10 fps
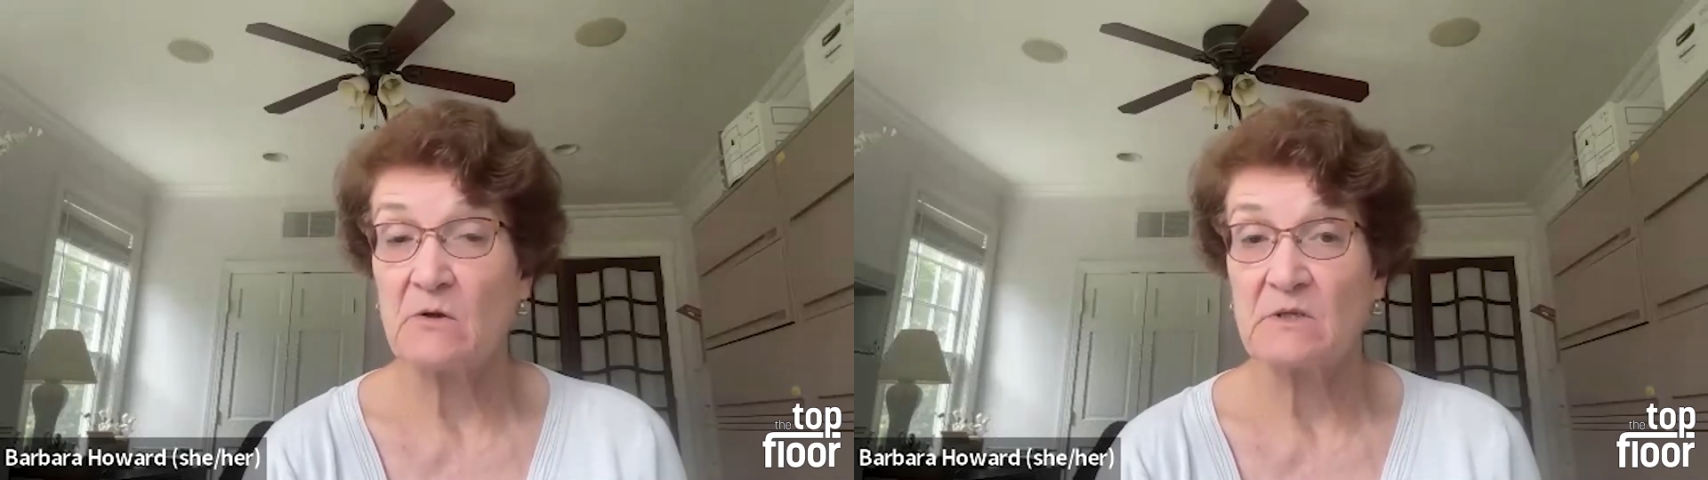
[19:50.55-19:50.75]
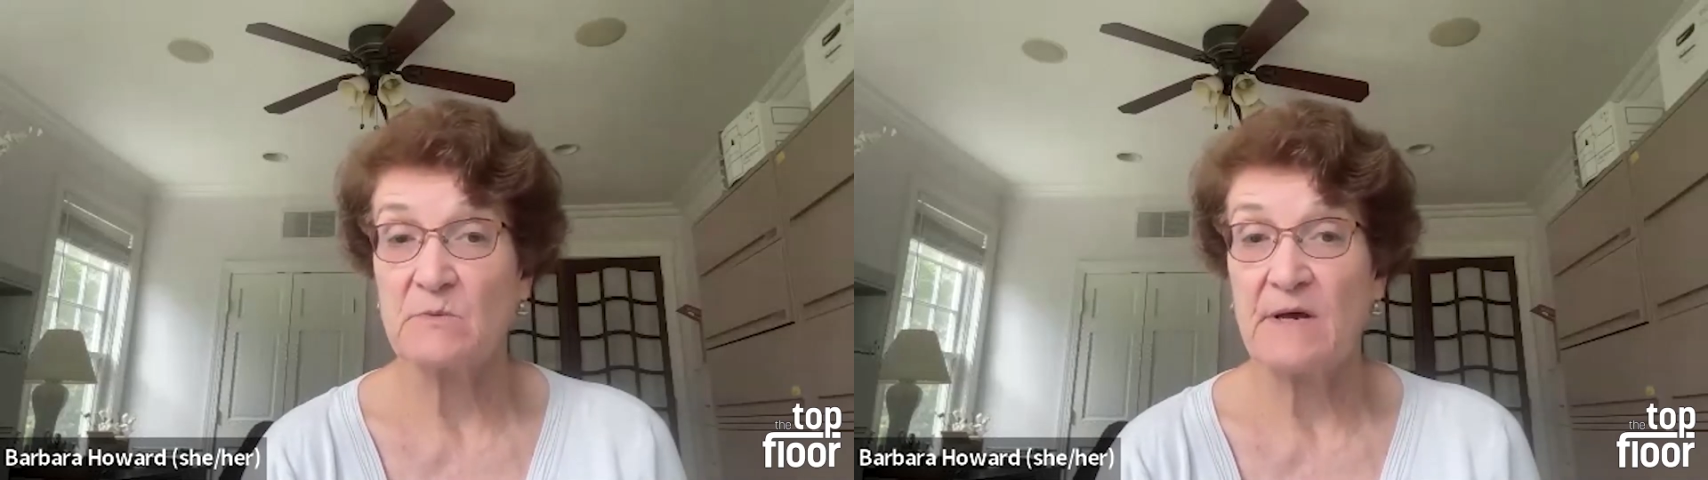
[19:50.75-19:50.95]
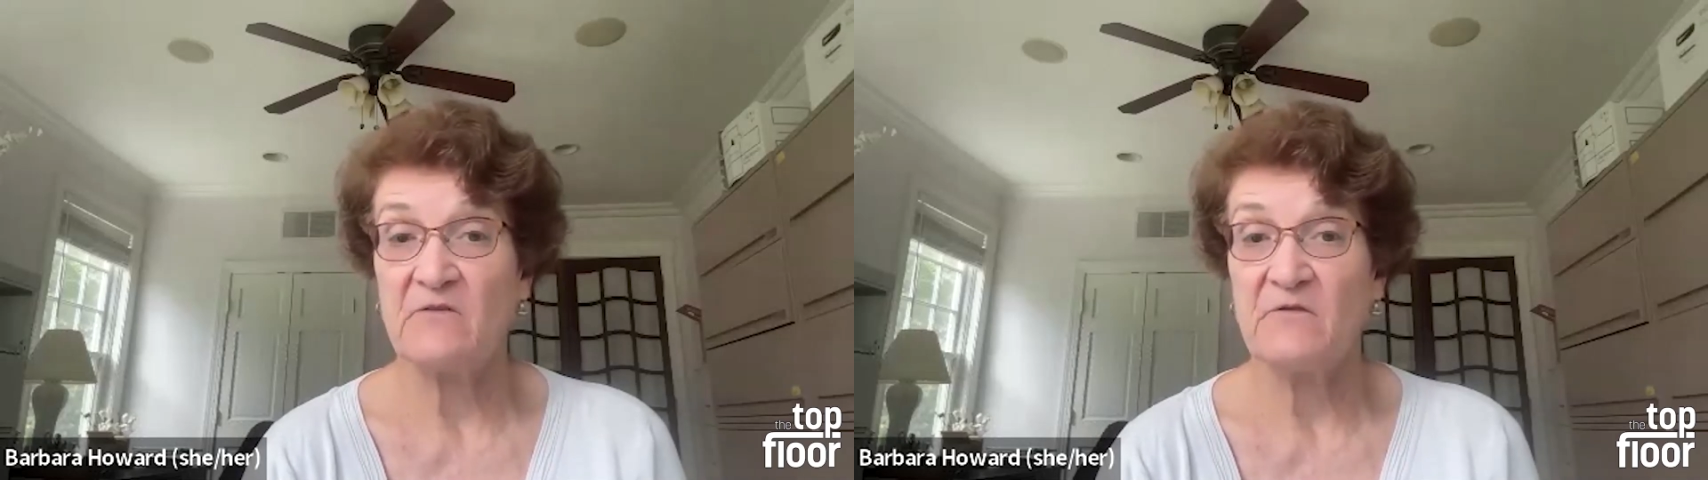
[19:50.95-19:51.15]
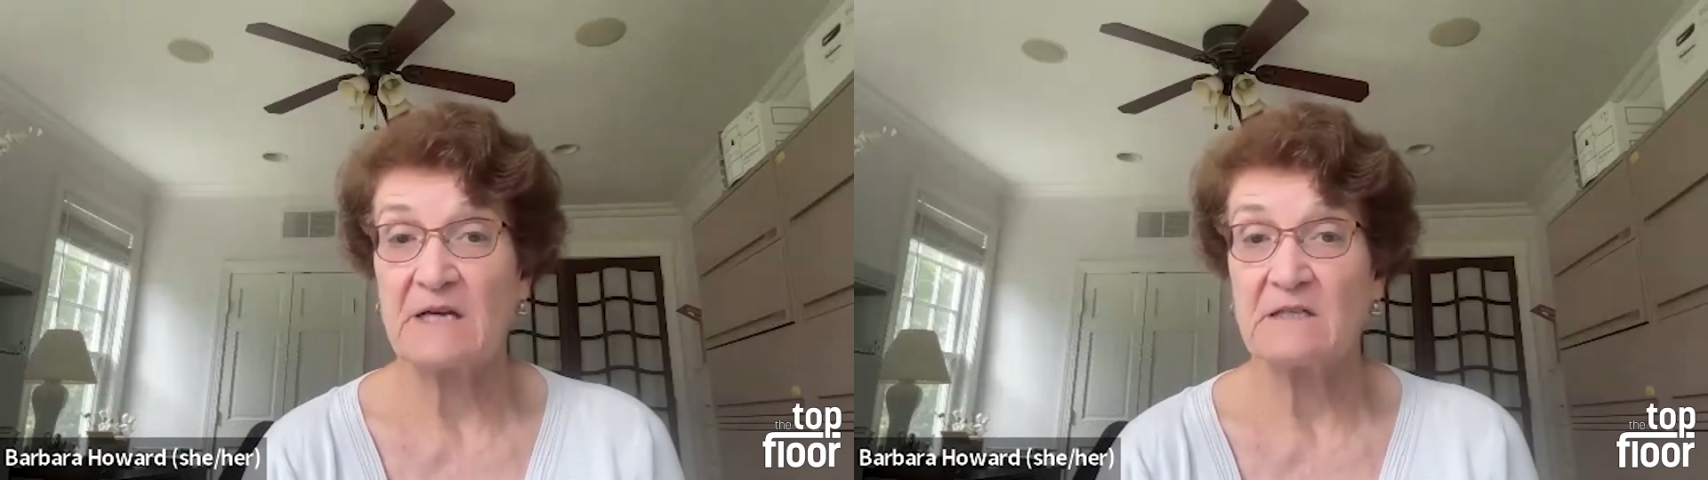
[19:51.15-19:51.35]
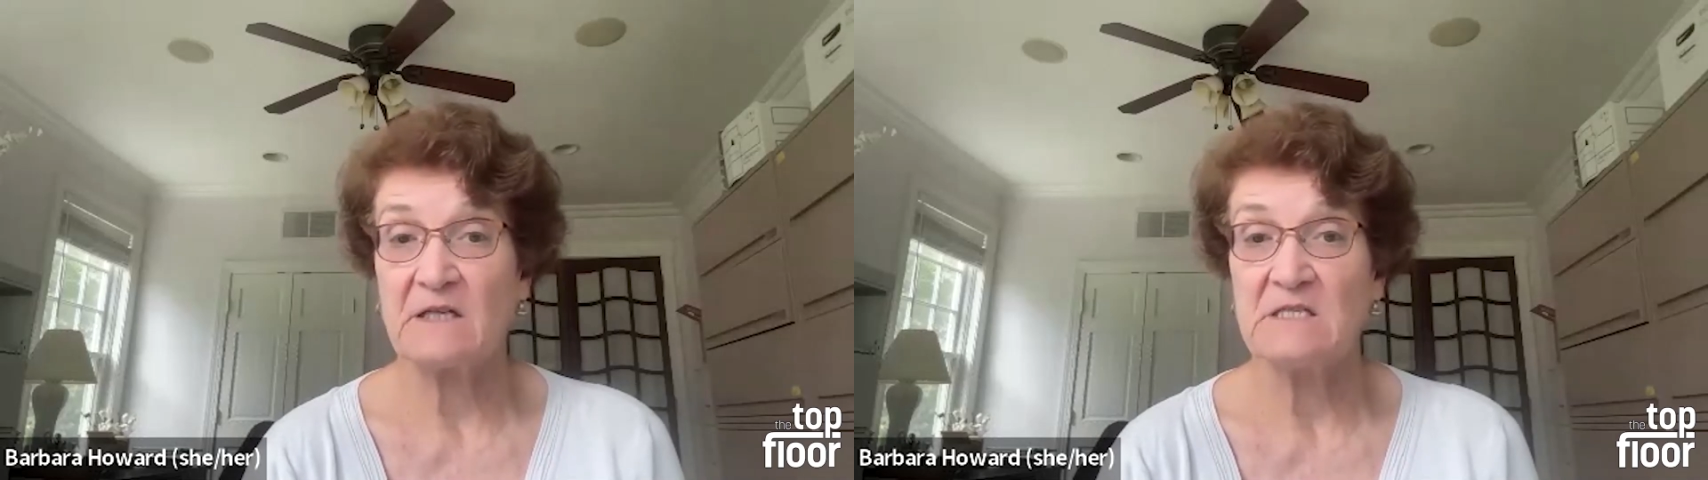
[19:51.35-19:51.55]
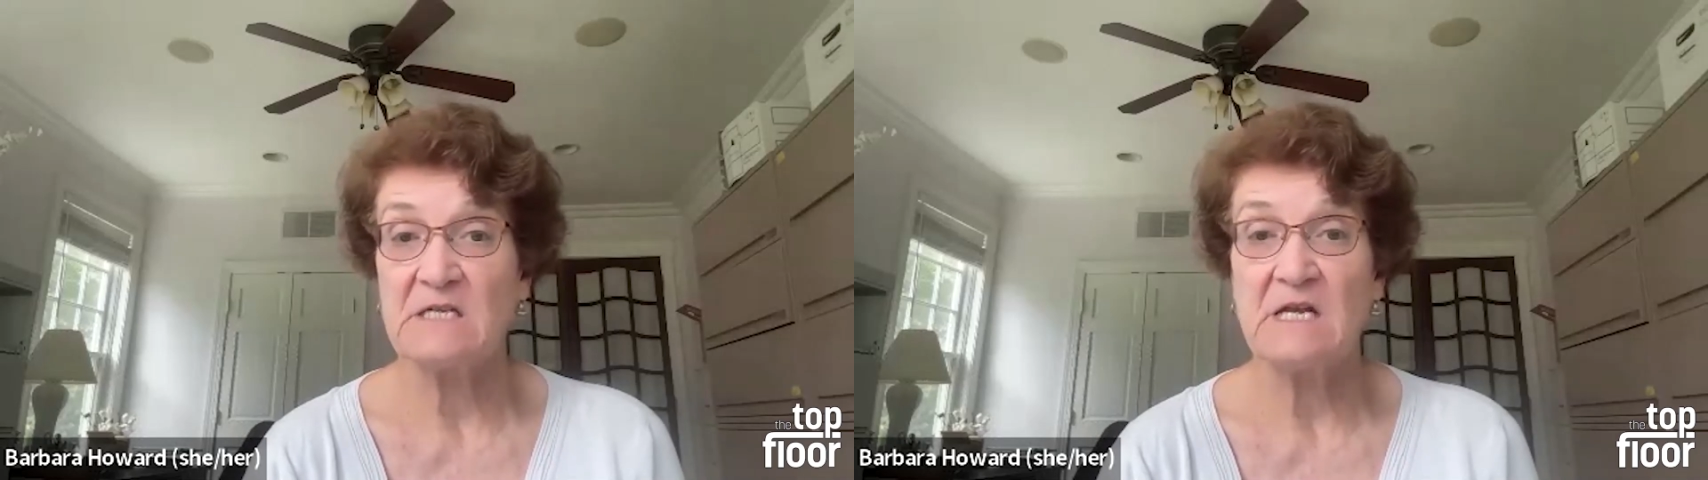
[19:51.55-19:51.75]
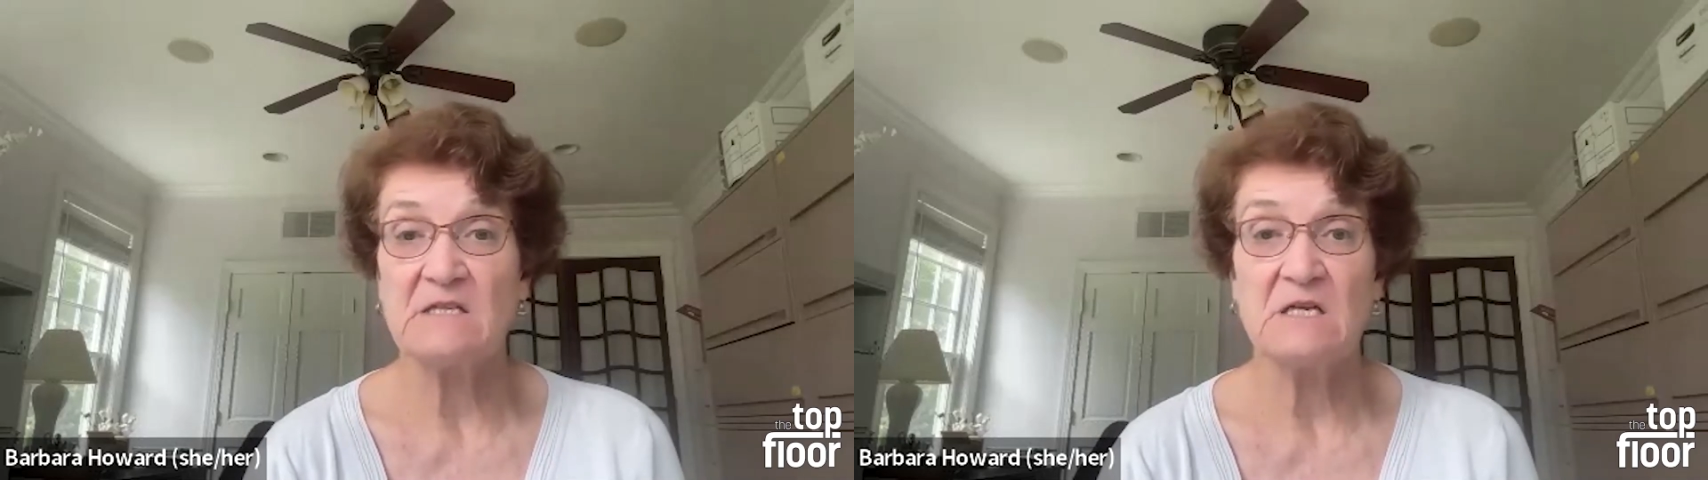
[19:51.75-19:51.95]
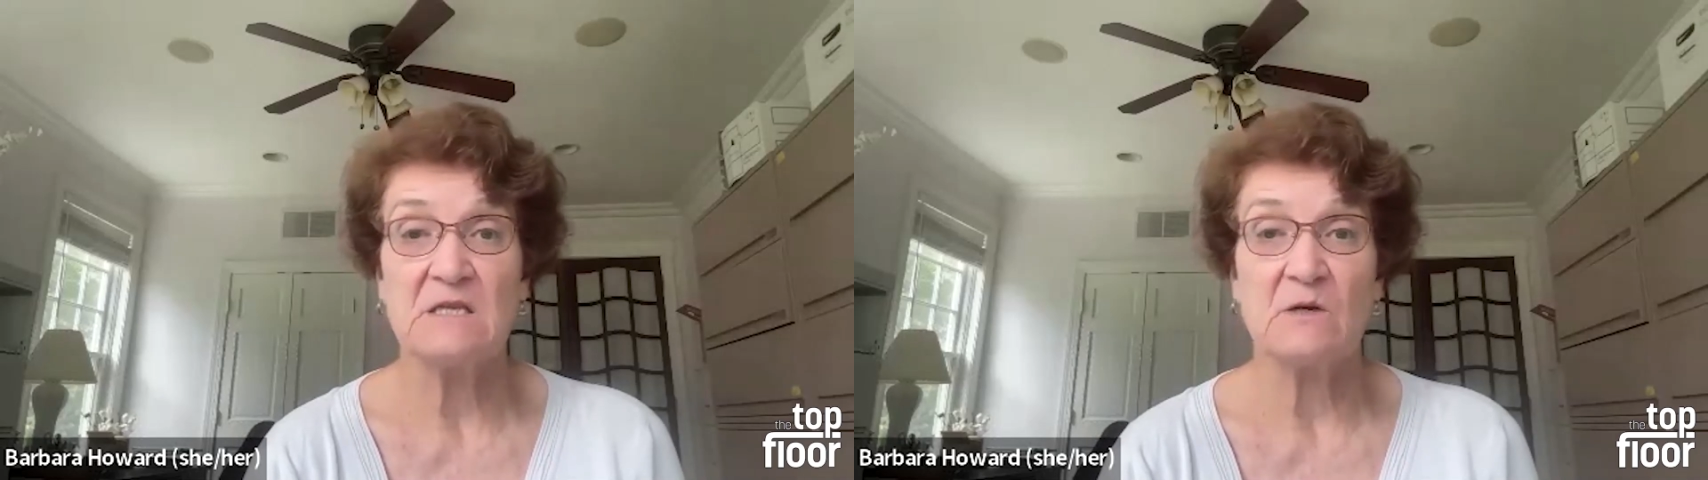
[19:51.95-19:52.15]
As a matter of fact, 1918,